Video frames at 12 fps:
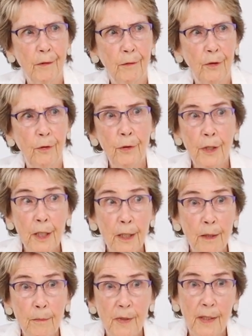
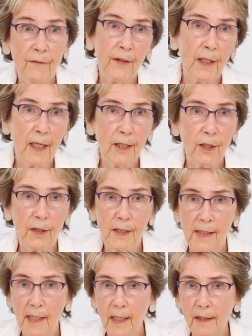Q-tips, everything under the
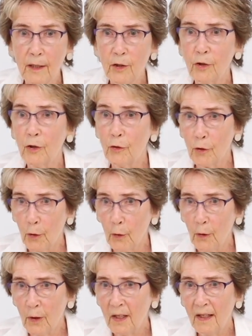sun to draw